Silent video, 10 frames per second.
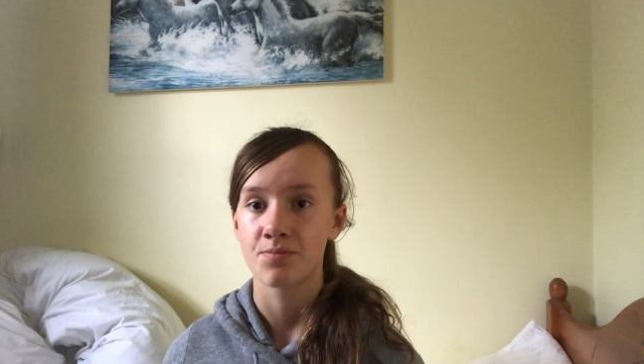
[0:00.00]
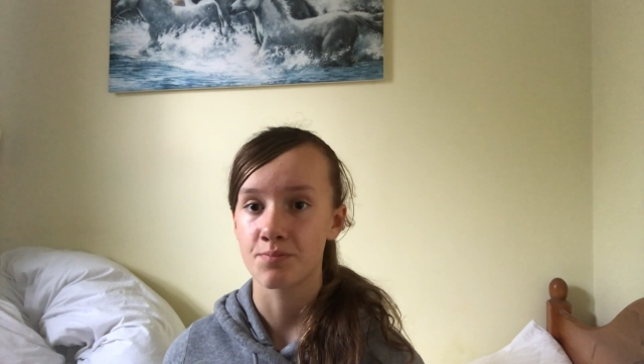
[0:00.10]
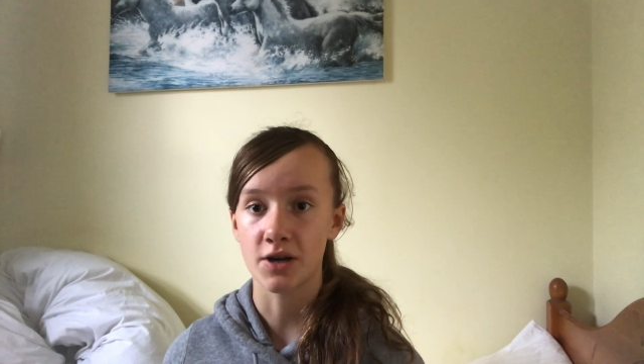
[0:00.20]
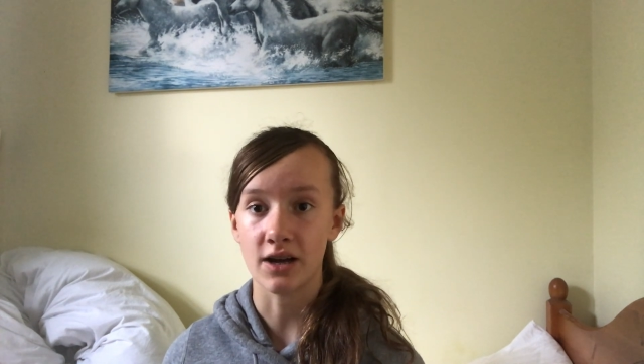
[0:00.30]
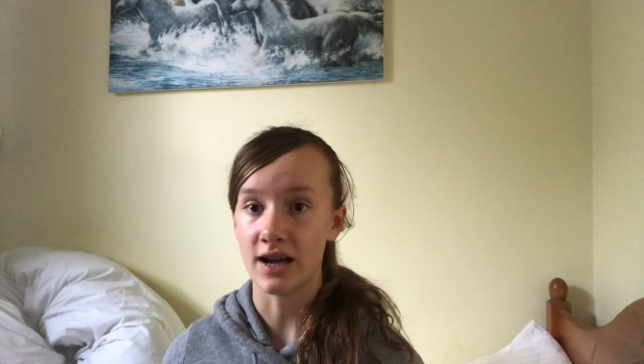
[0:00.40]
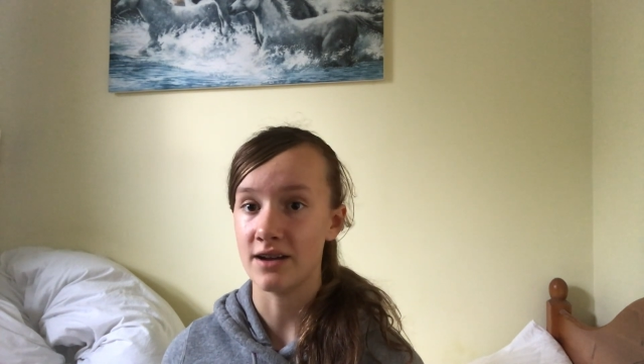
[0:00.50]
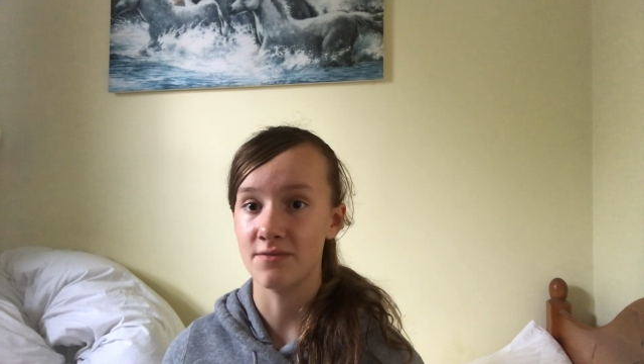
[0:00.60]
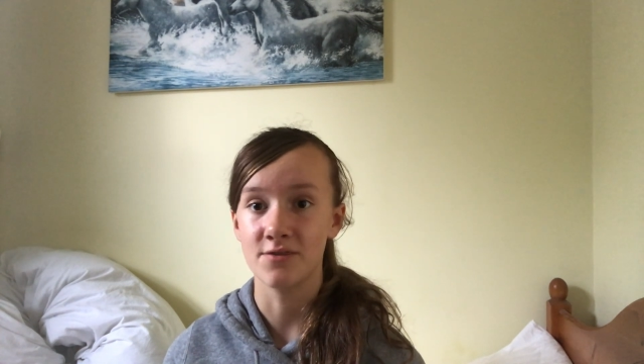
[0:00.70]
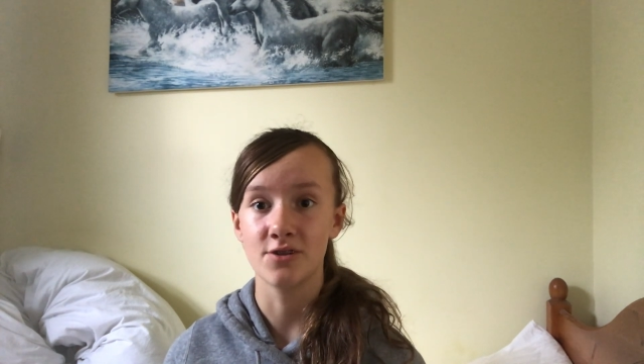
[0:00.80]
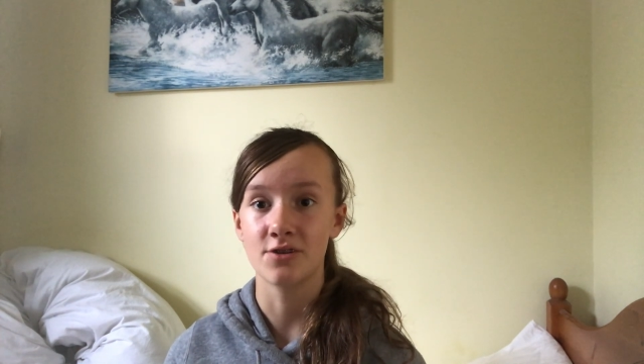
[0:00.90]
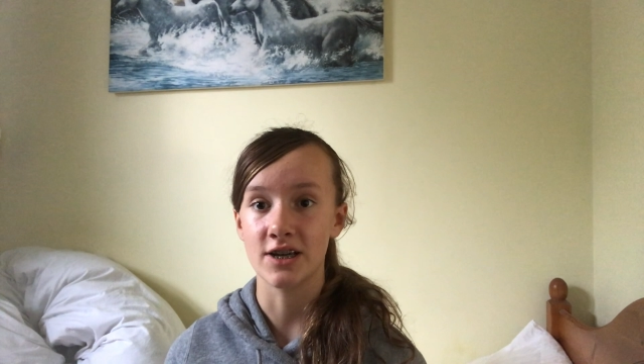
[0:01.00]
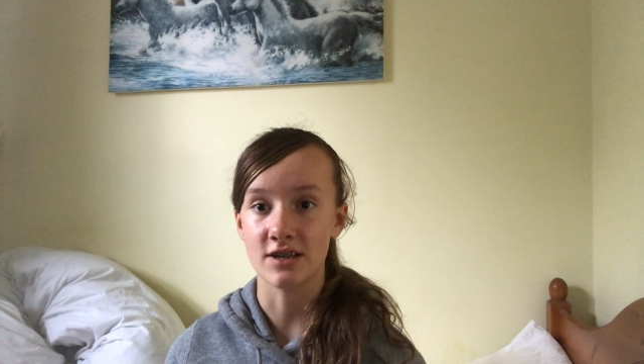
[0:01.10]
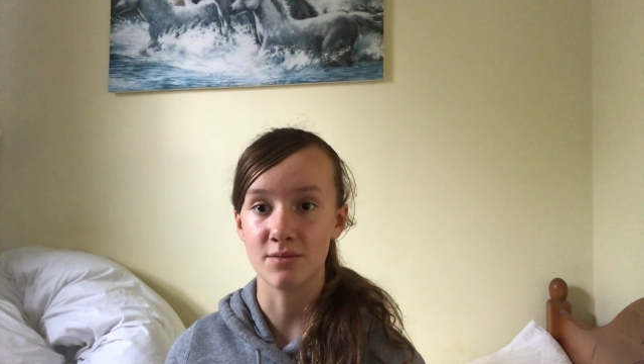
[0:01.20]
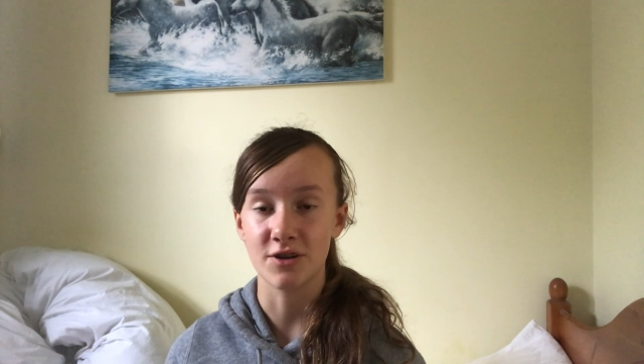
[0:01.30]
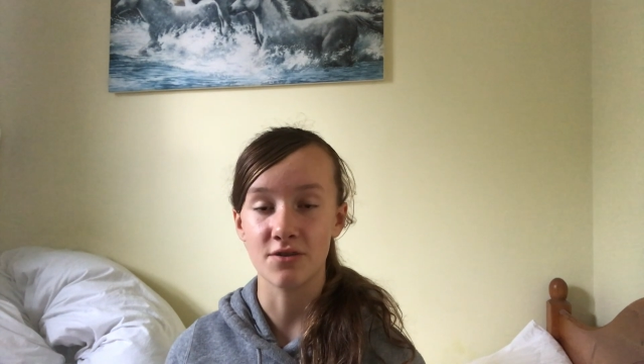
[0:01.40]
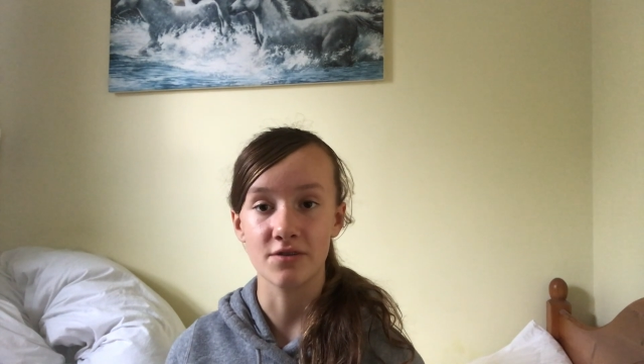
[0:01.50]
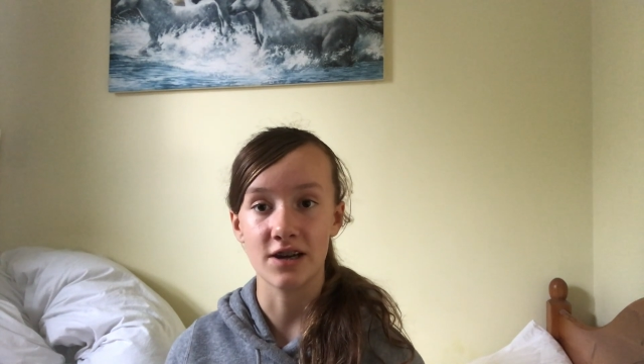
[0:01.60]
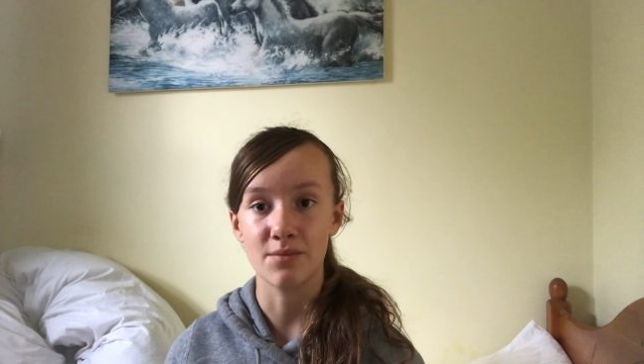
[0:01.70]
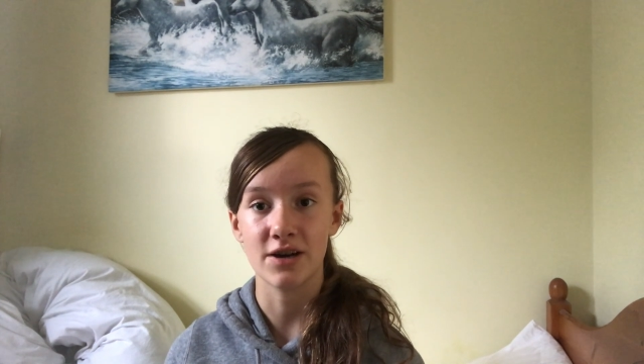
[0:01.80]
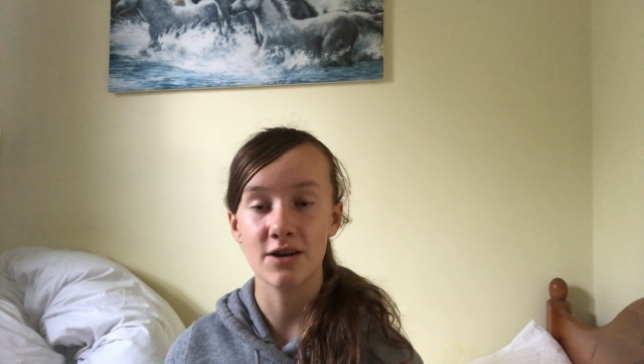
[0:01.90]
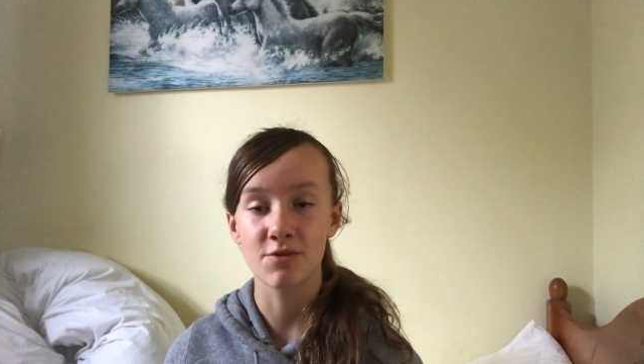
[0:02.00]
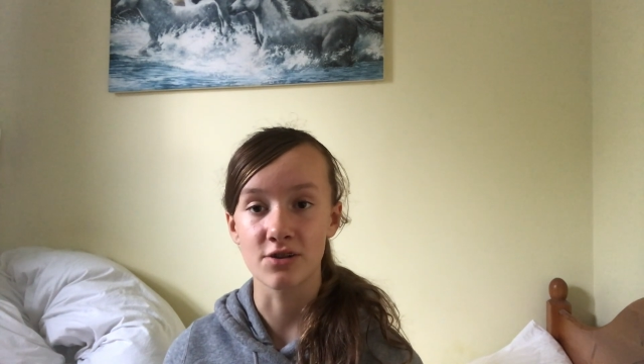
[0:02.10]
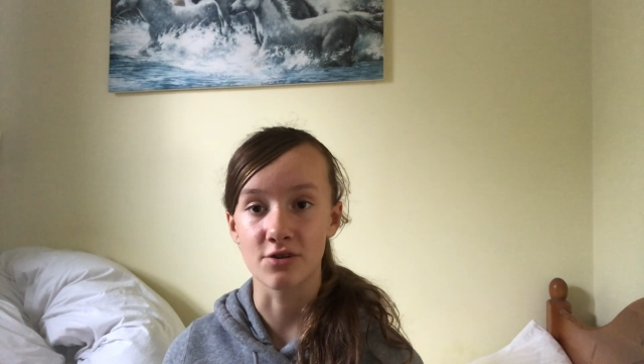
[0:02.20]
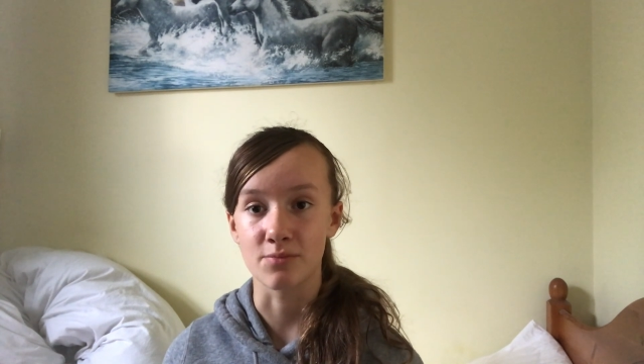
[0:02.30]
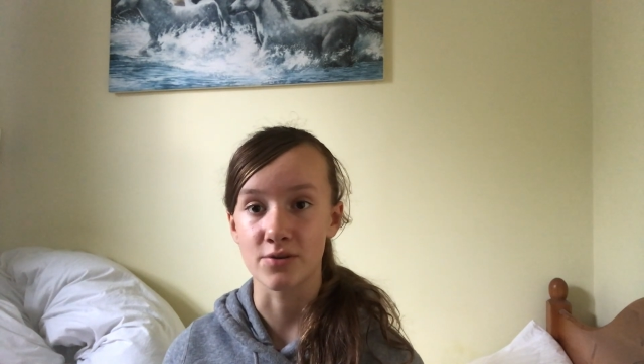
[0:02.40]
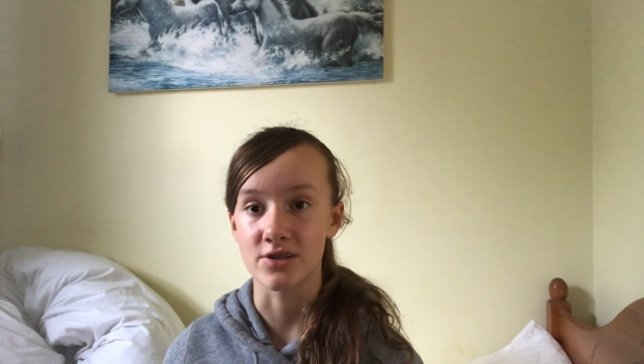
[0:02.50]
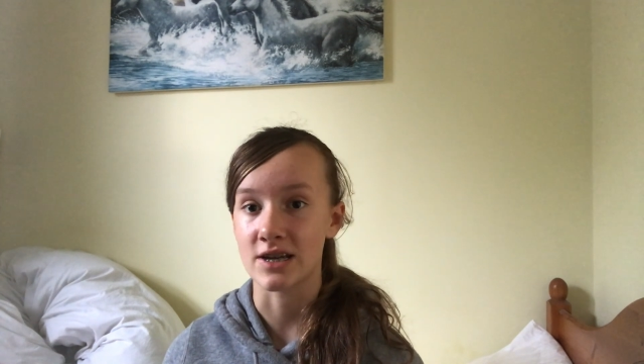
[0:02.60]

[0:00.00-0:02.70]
But I have no idea about all that, but I wear long boots.